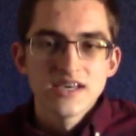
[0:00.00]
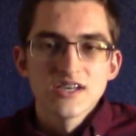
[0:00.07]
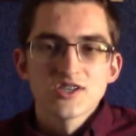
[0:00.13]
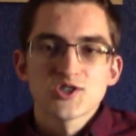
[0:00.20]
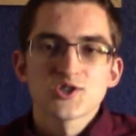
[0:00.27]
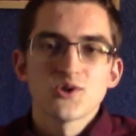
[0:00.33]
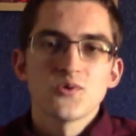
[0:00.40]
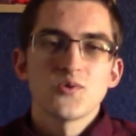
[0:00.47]

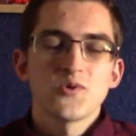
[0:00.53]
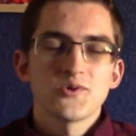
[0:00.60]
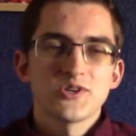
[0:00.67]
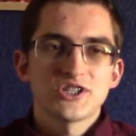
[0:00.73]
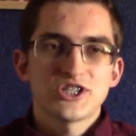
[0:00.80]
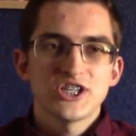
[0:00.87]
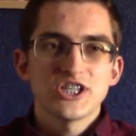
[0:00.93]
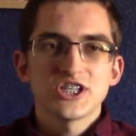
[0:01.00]
so
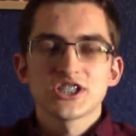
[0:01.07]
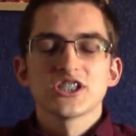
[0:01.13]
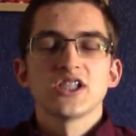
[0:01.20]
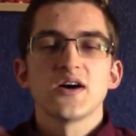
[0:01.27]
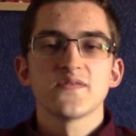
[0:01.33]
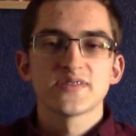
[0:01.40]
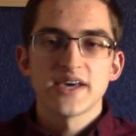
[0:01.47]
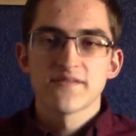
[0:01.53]
she just
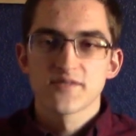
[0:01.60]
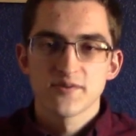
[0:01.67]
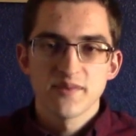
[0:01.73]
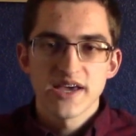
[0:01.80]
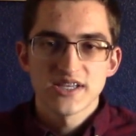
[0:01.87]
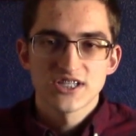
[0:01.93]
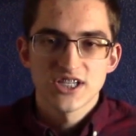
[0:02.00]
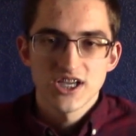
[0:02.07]
loves every
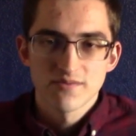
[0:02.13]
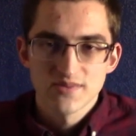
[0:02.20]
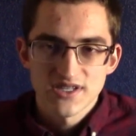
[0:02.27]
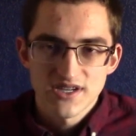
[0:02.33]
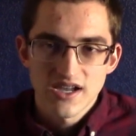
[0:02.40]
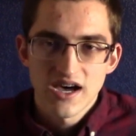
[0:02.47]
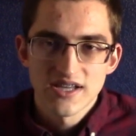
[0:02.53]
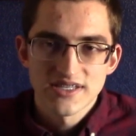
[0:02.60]
man she comes
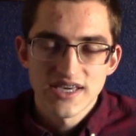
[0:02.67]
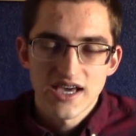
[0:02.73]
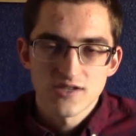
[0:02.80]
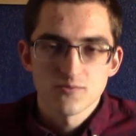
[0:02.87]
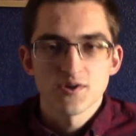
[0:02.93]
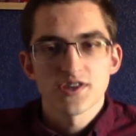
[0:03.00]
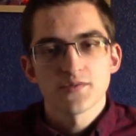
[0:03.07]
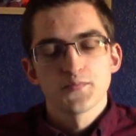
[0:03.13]
into
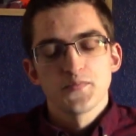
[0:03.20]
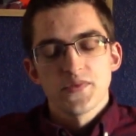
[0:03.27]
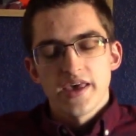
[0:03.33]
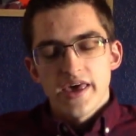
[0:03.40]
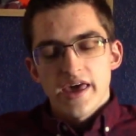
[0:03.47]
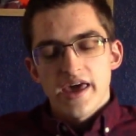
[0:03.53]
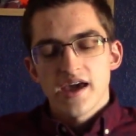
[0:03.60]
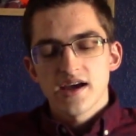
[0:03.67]
contact with.
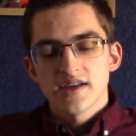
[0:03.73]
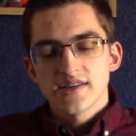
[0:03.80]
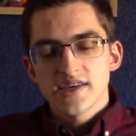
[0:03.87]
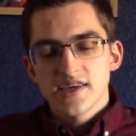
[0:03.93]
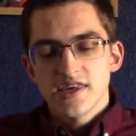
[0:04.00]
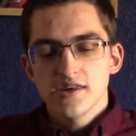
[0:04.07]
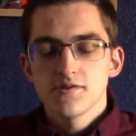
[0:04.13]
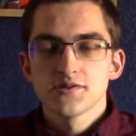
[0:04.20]

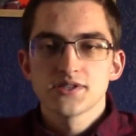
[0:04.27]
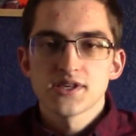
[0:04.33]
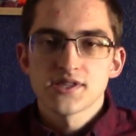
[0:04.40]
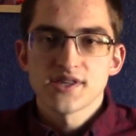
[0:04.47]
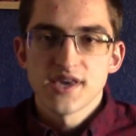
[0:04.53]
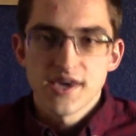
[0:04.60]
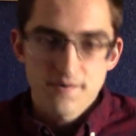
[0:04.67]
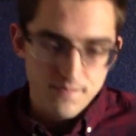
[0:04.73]
And here's the
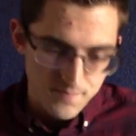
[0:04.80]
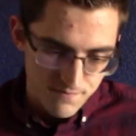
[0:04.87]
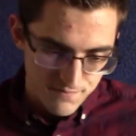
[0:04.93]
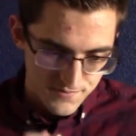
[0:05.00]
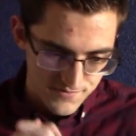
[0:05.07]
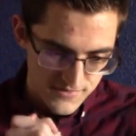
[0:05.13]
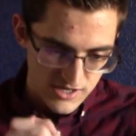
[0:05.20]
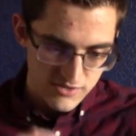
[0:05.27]
thing.
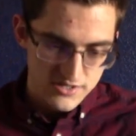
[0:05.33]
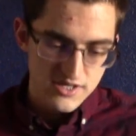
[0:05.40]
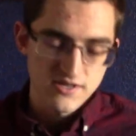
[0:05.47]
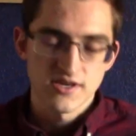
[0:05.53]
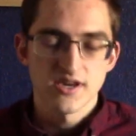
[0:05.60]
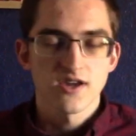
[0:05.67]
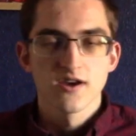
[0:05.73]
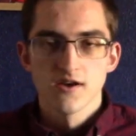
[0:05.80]
Here's the
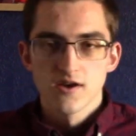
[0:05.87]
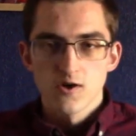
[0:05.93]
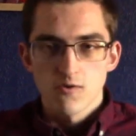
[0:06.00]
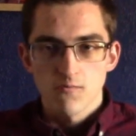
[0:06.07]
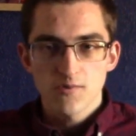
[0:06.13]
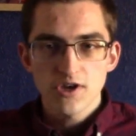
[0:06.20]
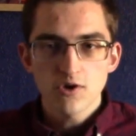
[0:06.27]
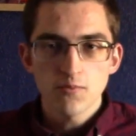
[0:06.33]
thing.
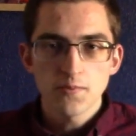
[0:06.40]
Real